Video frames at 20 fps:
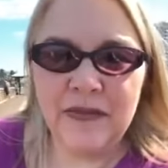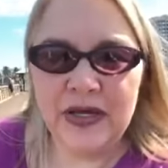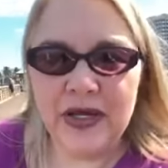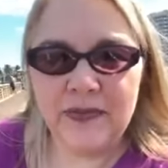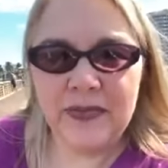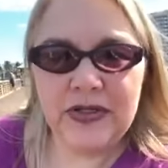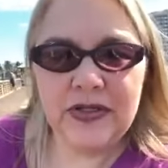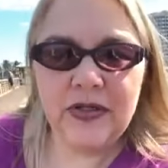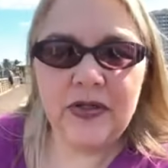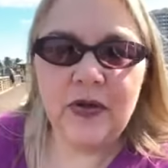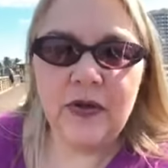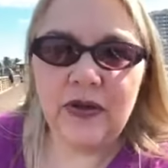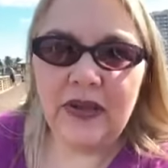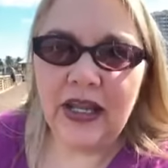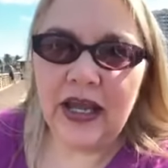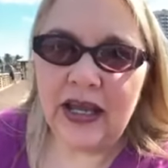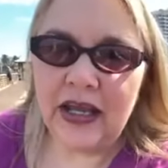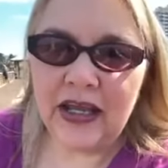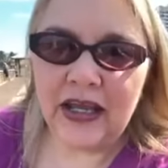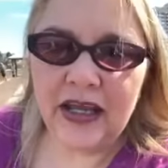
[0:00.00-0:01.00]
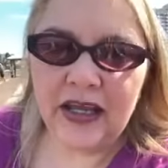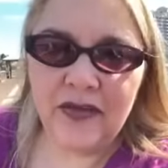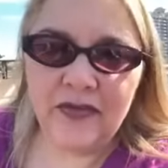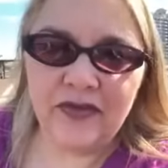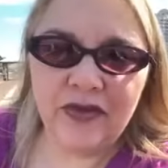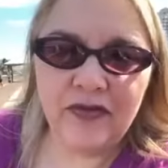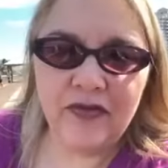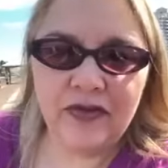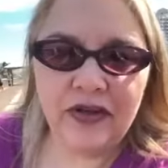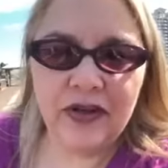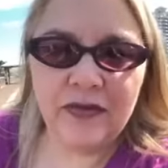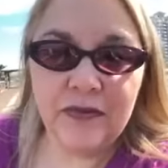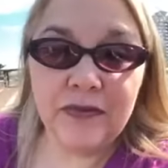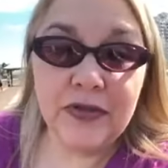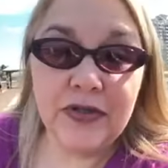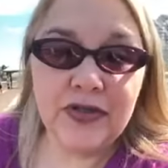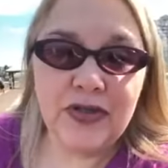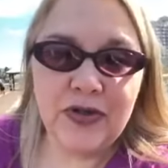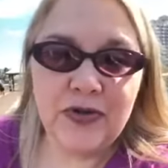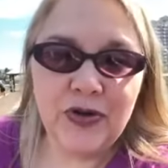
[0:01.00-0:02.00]
coming to you live
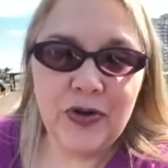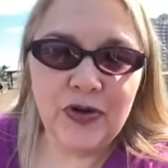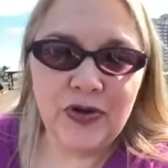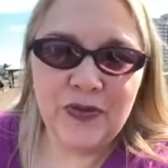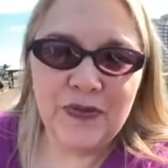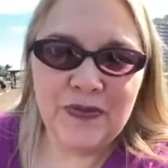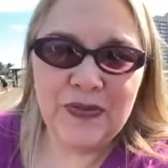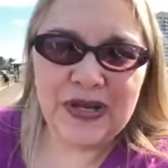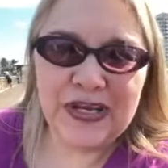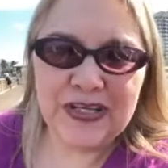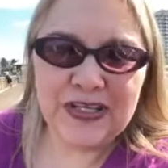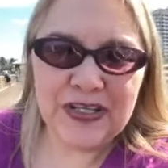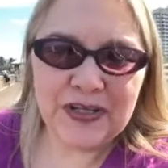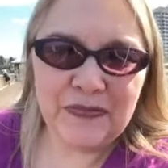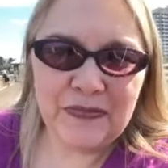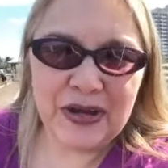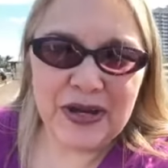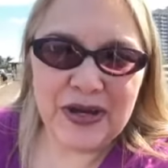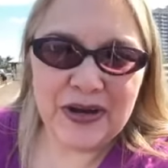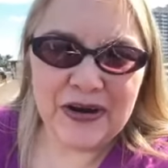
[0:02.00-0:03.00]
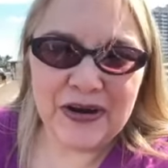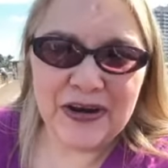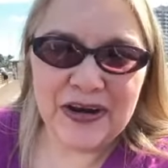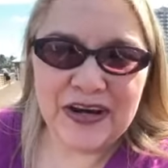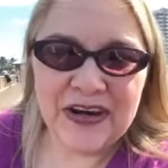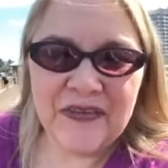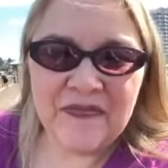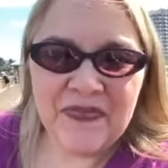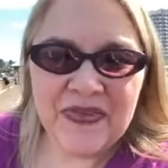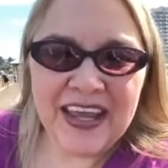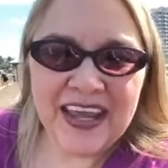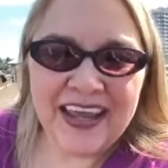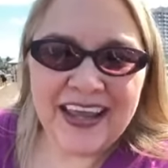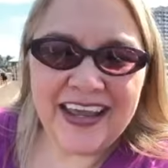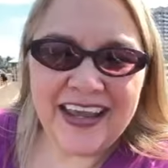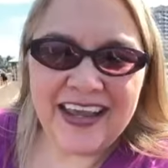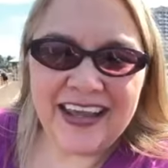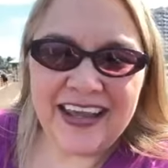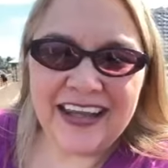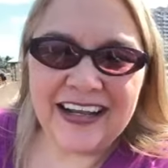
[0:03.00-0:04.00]
from Juno Beach Pier,
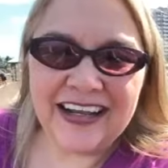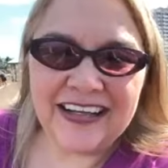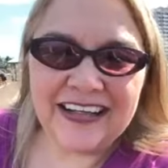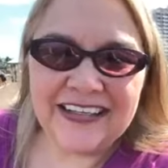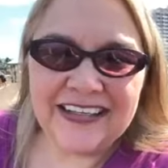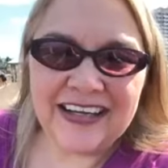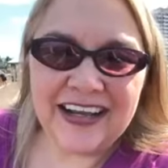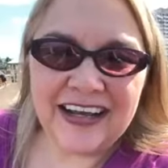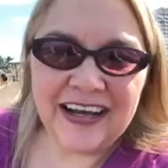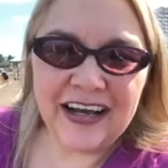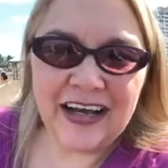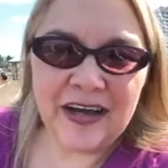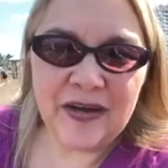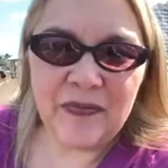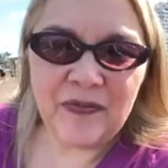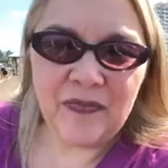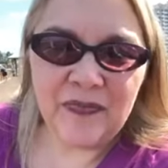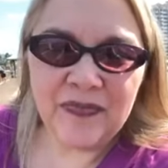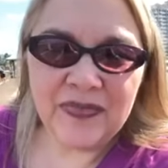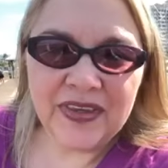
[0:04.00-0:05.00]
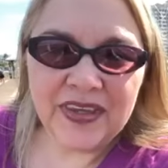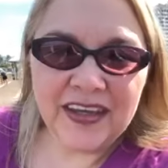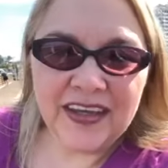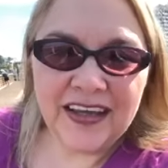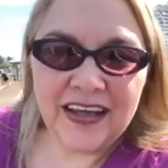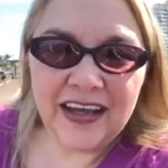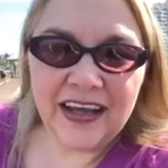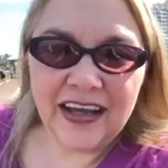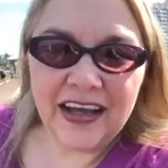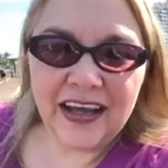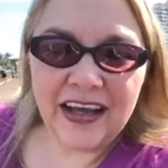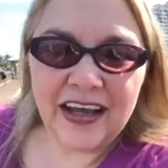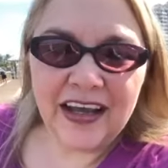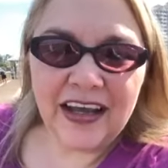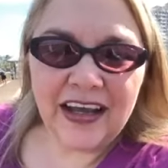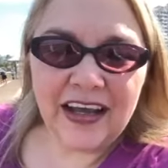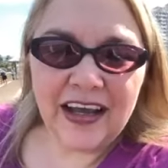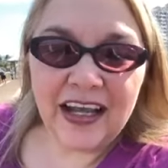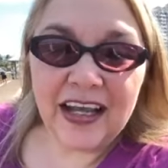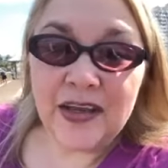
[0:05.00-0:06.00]
and
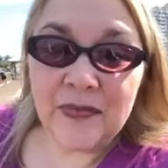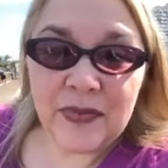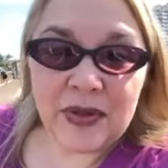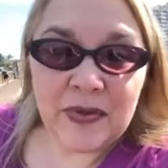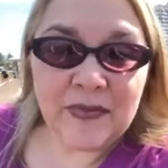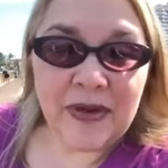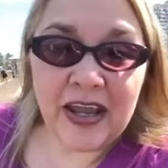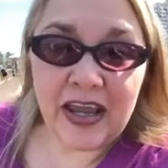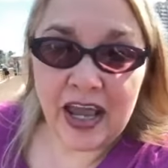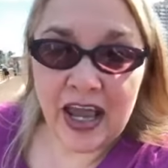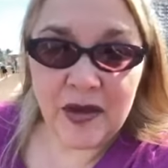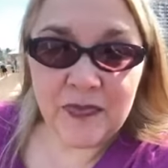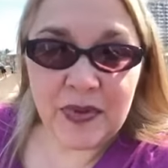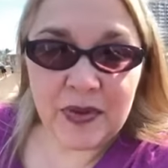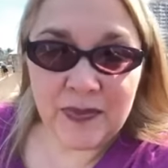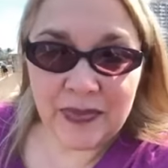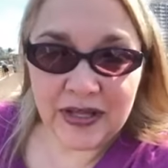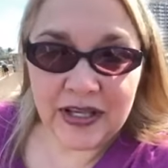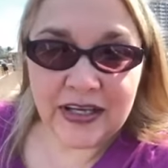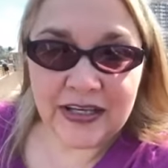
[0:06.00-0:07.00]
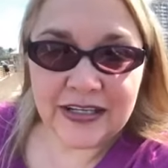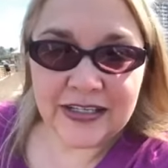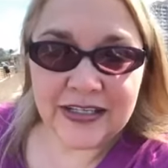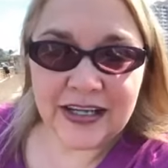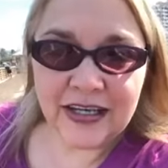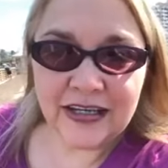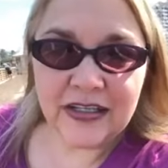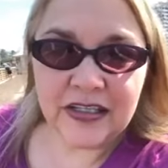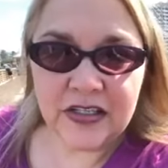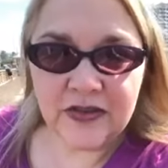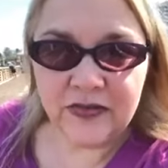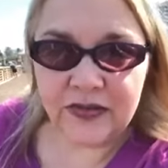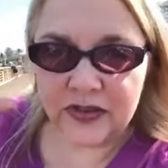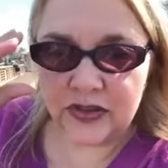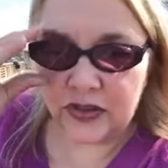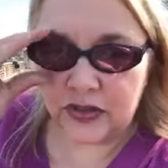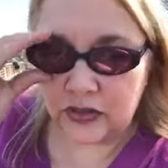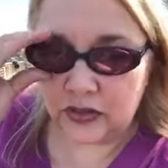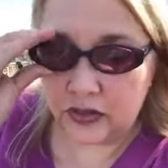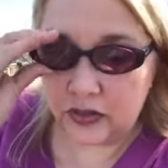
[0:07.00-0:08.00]
I am in my happy place, that is for
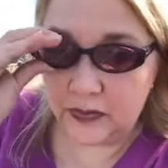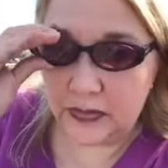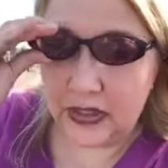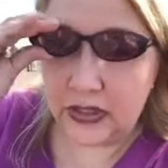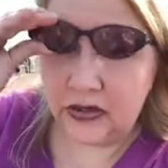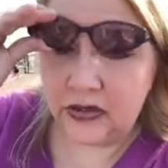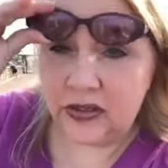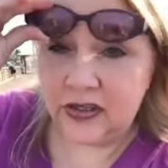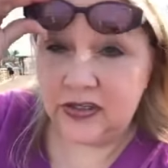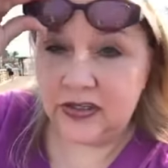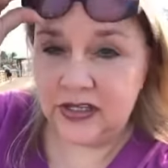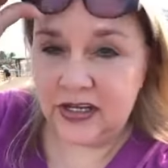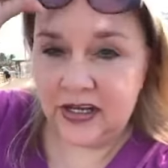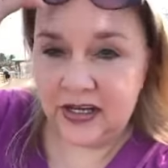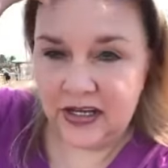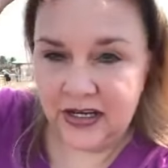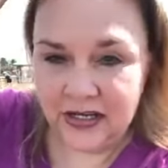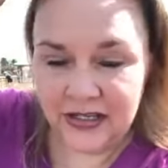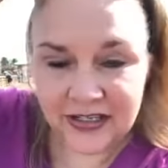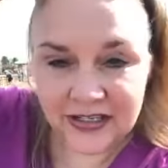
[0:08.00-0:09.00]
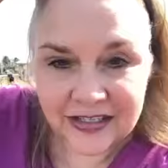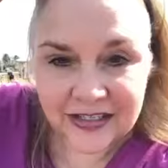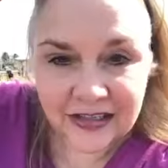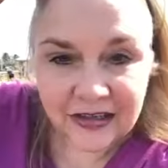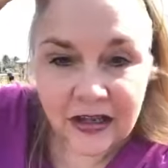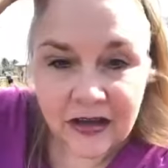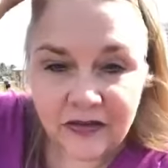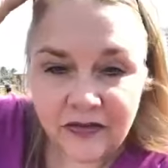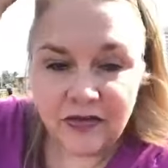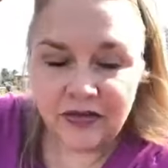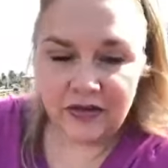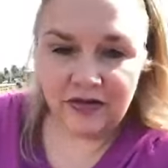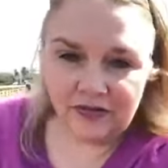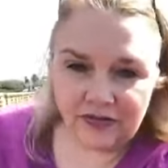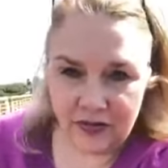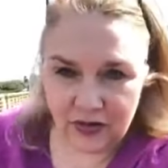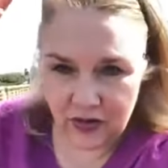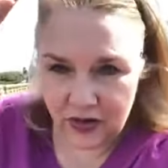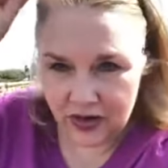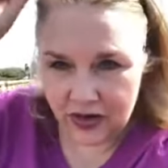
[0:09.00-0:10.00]
sure, because I just love
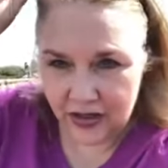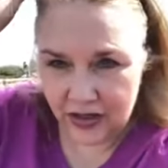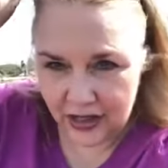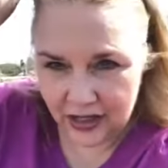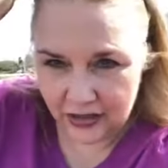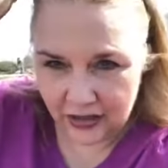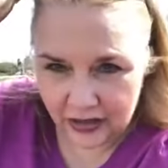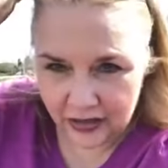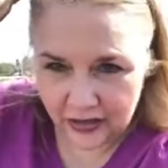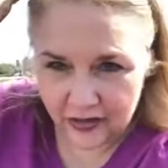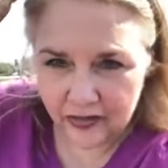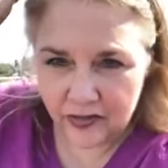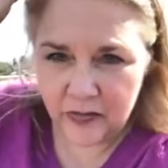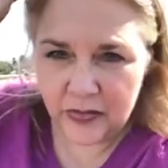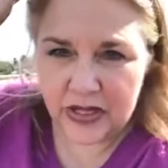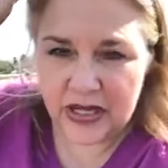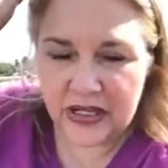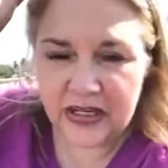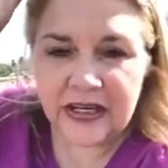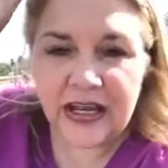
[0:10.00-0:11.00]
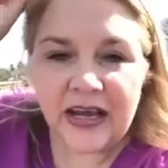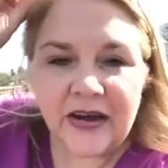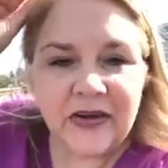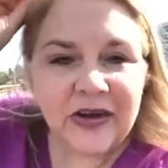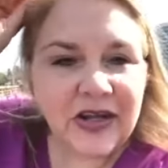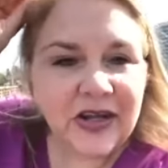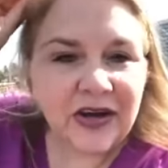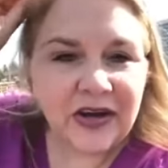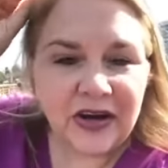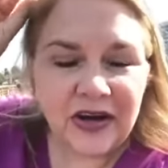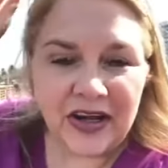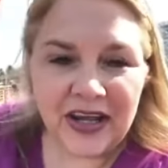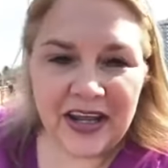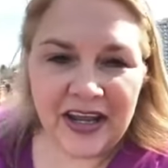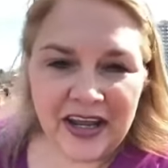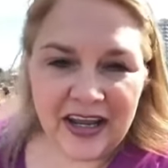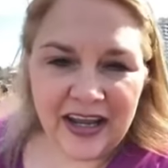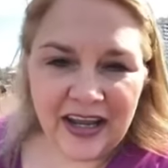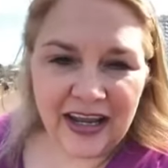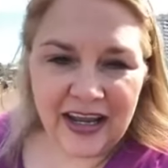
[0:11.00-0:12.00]
Florida. I love being down here,
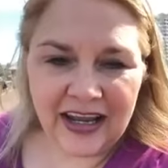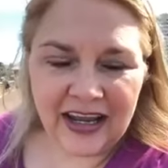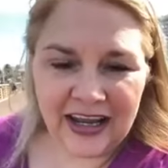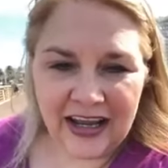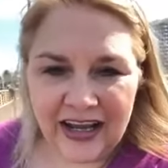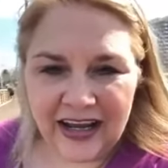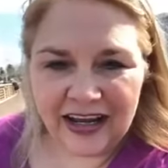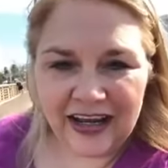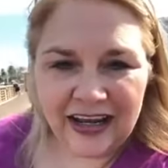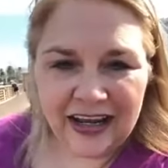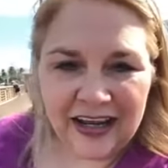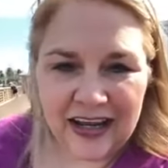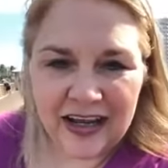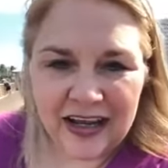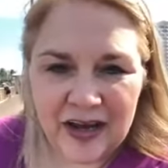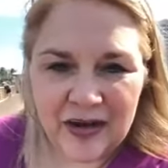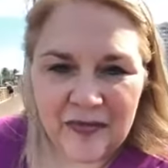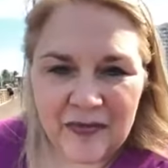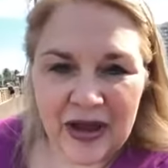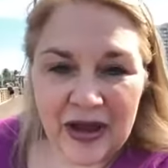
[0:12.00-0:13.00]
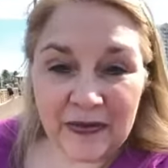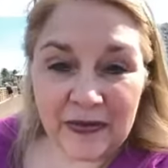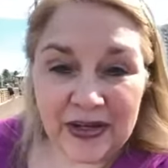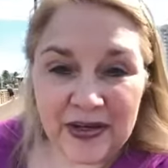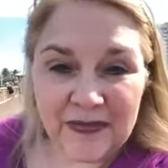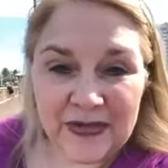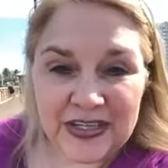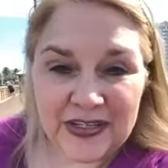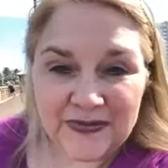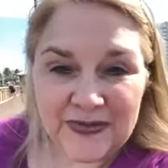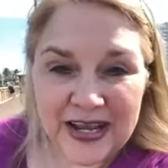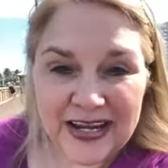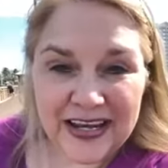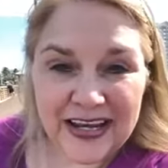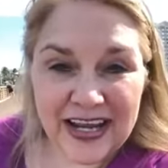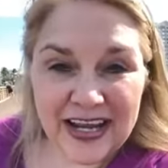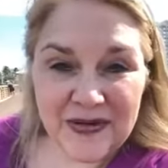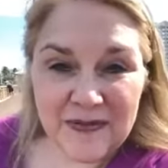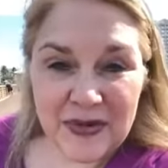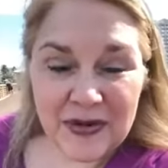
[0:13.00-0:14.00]
and I'm going to be
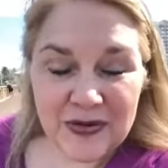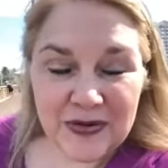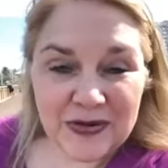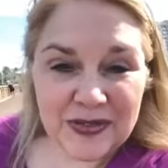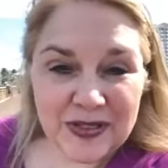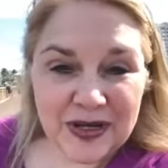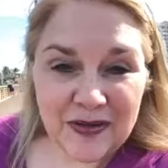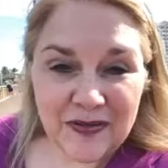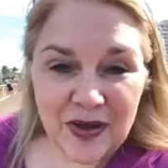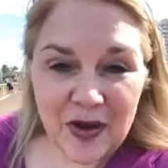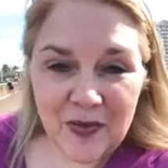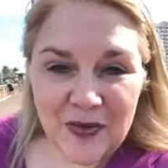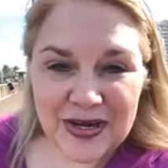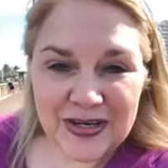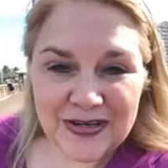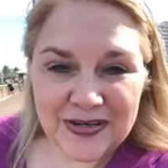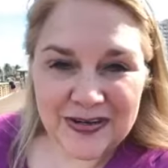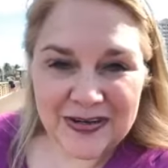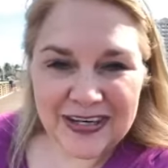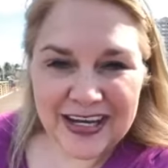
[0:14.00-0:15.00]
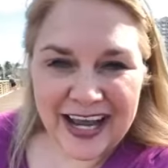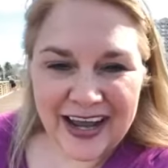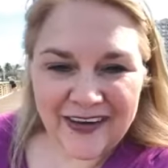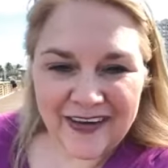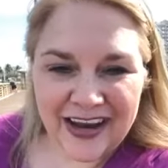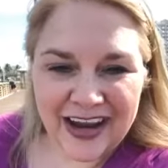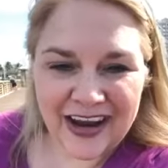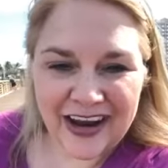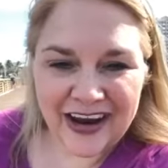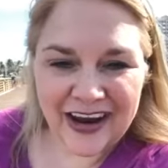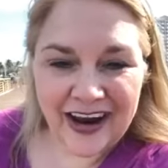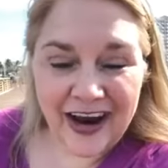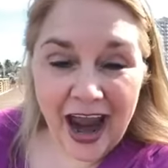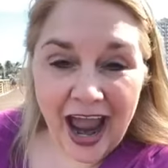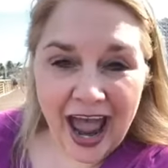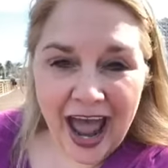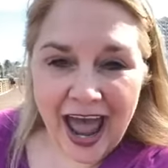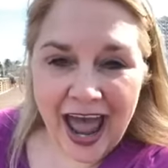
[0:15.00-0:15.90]
spending most of the winter down here.